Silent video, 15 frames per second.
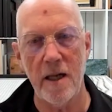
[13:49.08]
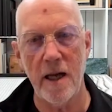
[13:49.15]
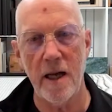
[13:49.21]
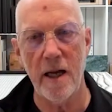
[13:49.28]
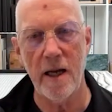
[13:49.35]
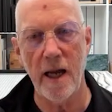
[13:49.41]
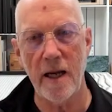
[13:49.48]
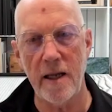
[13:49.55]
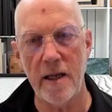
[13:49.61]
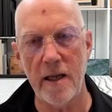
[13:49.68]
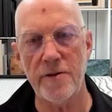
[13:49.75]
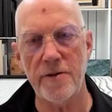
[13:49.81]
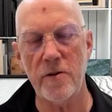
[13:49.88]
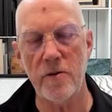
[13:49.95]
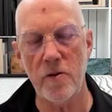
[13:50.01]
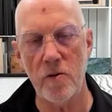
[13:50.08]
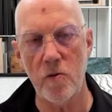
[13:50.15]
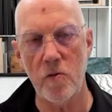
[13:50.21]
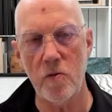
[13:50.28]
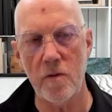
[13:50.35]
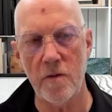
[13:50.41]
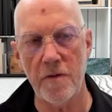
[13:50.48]
and I need
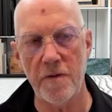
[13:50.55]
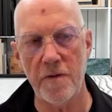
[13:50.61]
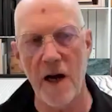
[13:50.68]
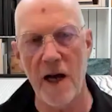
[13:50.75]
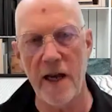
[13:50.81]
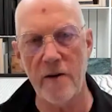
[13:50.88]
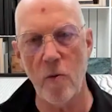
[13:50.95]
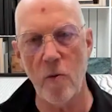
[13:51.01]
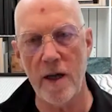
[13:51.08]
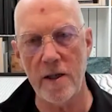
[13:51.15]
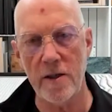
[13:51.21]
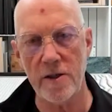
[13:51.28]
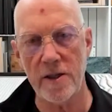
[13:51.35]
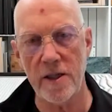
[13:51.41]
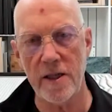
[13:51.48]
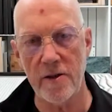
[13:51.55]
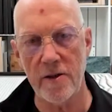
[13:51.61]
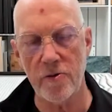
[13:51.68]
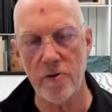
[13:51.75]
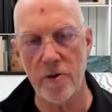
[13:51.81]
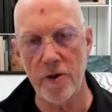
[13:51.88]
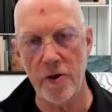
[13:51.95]
to find ways to
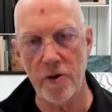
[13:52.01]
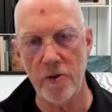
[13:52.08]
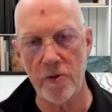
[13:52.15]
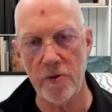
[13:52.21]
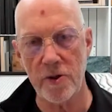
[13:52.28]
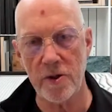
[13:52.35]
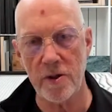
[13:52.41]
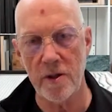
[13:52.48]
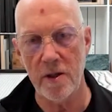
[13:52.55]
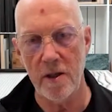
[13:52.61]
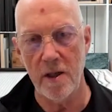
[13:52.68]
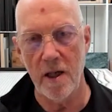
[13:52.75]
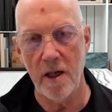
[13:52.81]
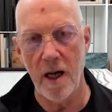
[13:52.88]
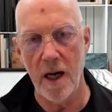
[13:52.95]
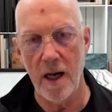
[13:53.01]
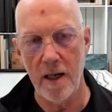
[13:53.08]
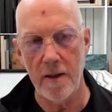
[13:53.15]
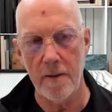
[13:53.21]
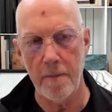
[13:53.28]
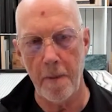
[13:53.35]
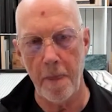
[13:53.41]
introduce
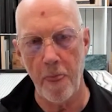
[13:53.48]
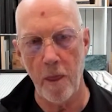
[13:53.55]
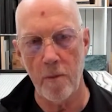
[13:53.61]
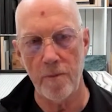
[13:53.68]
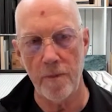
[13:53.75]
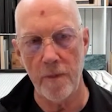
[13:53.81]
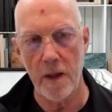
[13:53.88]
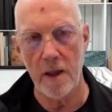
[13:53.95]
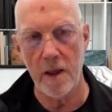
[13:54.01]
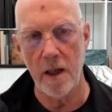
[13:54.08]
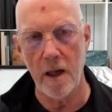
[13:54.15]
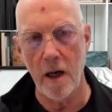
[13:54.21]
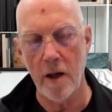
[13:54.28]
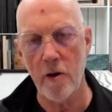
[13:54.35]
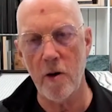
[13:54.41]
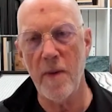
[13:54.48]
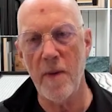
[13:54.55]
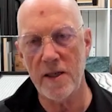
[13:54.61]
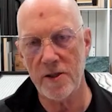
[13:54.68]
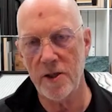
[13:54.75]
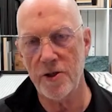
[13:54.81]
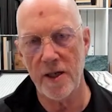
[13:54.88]
other
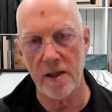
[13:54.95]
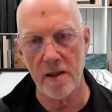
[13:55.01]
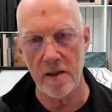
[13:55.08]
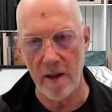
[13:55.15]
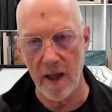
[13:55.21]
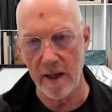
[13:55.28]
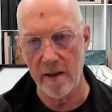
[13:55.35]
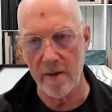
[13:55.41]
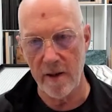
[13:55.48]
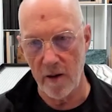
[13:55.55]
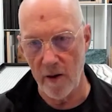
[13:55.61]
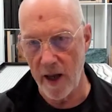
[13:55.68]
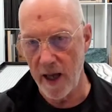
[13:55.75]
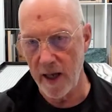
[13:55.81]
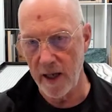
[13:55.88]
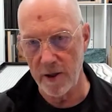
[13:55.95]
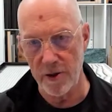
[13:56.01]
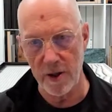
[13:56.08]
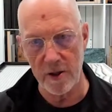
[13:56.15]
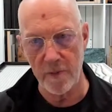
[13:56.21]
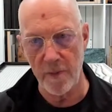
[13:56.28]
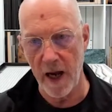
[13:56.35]
messaging, like, hey,
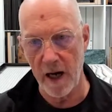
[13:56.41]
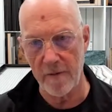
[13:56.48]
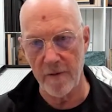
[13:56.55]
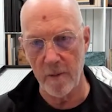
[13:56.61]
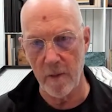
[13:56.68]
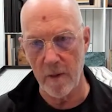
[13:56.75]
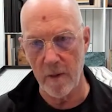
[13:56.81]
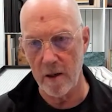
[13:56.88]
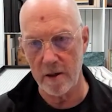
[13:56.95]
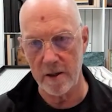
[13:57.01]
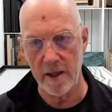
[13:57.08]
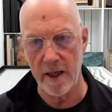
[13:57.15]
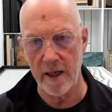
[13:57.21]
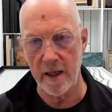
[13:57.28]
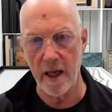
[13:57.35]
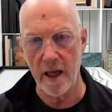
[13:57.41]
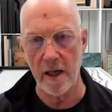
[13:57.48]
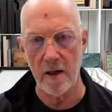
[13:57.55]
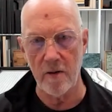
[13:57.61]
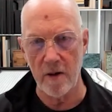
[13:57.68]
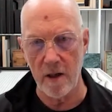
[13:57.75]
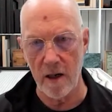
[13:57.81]
just back from Art San
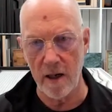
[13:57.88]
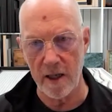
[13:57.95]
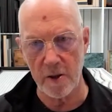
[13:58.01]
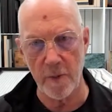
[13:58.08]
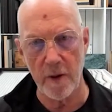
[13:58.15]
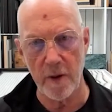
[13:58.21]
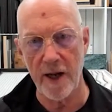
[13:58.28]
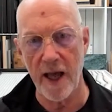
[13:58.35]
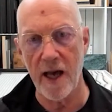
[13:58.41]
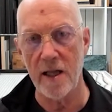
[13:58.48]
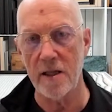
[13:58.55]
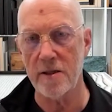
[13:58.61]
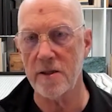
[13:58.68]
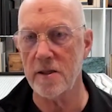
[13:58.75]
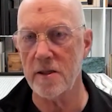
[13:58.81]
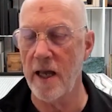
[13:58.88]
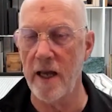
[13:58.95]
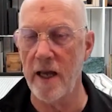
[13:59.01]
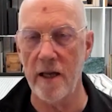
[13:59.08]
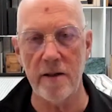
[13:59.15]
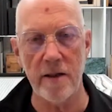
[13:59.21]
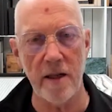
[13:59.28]
Diego and Art Expo Dallas,
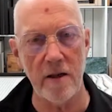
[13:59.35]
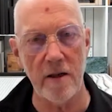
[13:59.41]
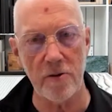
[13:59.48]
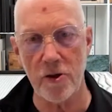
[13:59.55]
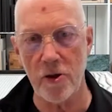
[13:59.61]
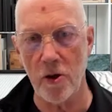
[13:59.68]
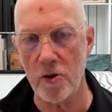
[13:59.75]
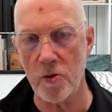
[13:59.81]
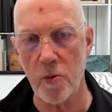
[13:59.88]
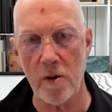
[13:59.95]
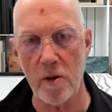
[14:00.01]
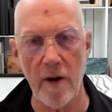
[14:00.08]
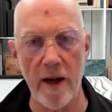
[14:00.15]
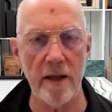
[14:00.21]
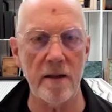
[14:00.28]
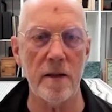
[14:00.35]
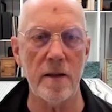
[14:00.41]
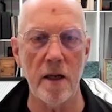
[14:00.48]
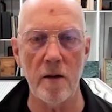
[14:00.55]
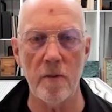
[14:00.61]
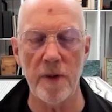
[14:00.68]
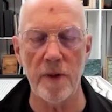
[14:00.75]
and shows were great,
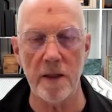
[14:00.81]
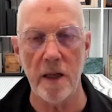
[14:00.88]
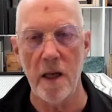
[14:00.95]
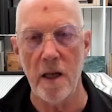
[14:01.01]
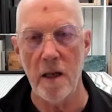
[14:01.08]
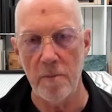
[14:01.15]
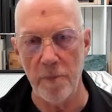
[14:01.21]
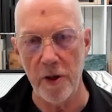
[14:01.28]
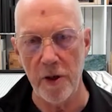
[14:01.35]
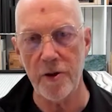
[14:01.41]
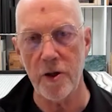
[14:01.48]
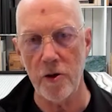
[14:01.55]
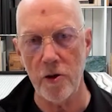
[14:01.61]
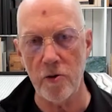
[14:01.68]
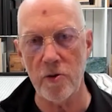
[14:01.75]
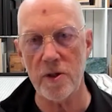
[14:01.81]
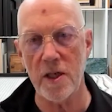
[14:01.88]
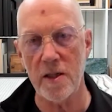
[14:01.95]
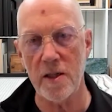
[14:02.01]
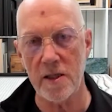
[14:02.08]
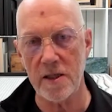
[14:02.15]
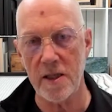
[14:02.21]
but put the news
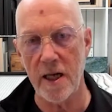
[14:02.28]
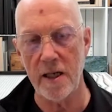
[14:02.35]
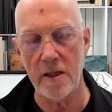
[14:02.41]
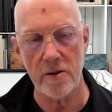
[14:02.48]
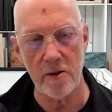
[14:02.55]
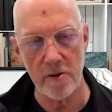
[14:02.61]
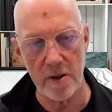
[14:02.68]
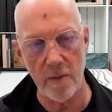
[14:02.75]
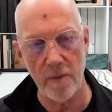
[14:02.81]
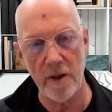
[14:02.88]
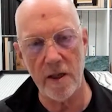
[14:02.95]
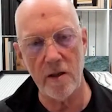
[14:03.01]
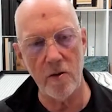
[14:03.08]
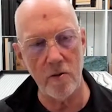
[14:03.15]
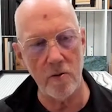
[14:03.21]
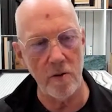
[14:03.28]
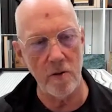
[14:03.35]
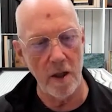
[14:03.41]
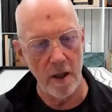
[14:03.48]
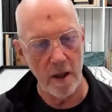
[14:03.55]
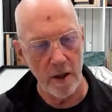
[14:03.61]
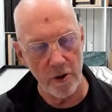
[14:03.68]
on the site. So somebody who
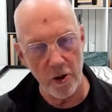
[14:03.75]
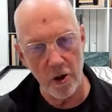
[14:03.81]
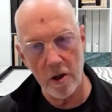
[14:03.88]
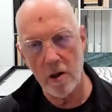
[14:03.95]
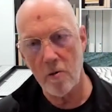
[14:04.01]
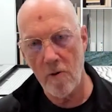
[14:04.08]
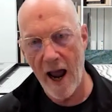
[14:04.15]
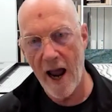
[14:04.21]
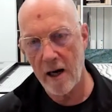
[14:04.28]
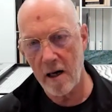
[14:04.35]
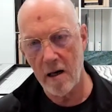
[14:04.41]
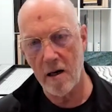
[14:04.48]
took a rack